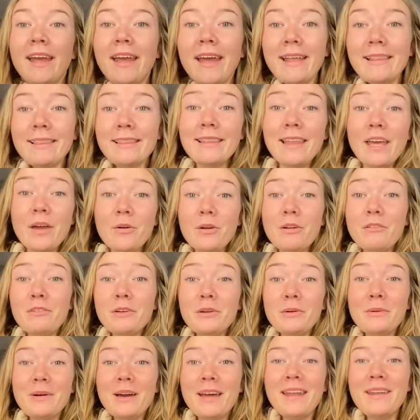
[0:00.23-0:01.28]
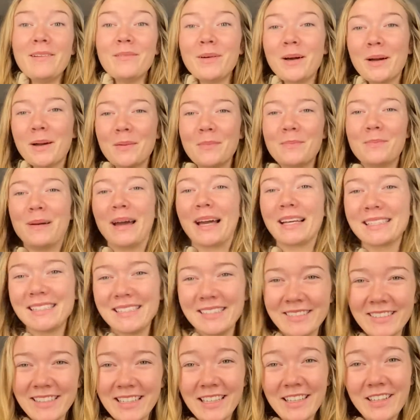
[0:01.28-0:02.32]
Hello everyone and welcome back
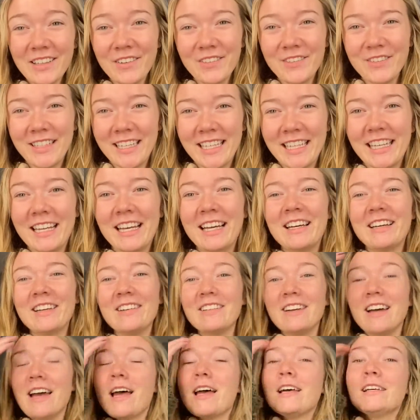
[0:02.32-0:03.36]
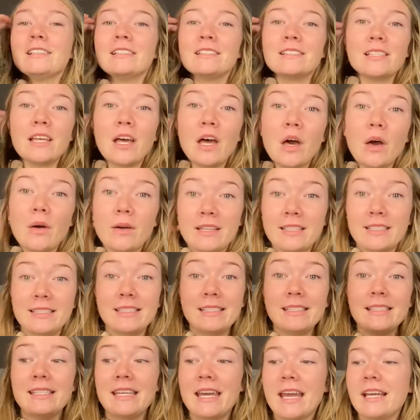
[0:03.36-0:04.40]
to another video. So in
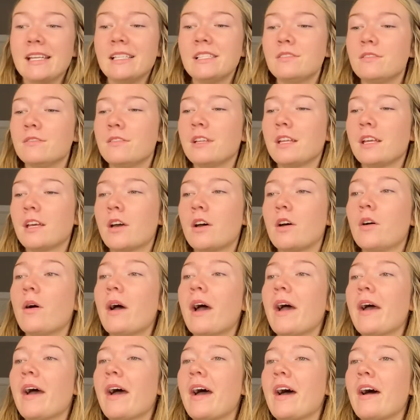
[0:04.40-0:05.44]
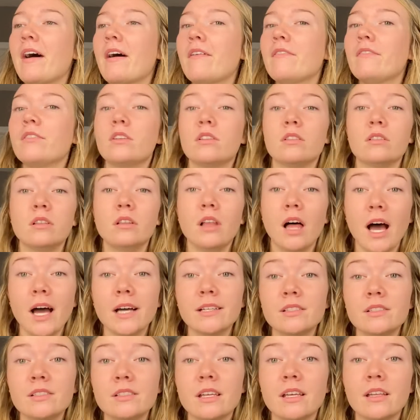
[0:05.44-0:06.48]
today's video I have
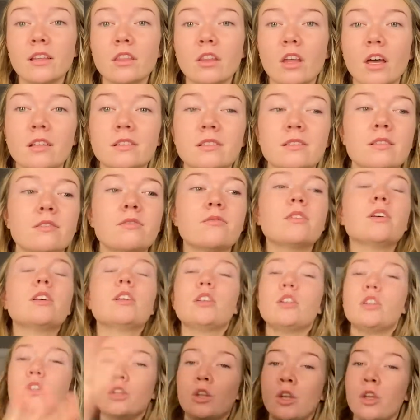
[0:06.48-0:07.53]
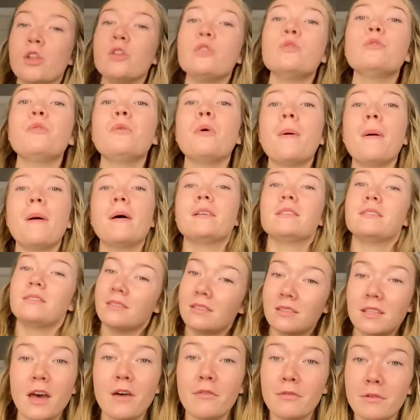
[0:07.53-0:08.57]
lots and lots of new
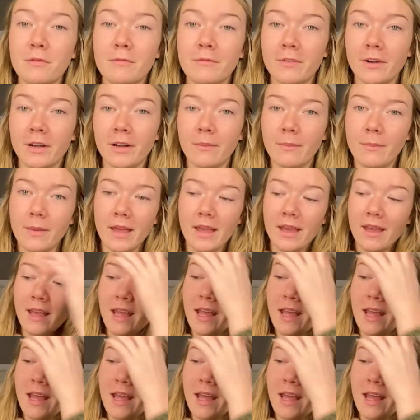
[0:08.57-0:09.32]
stuff in front of me.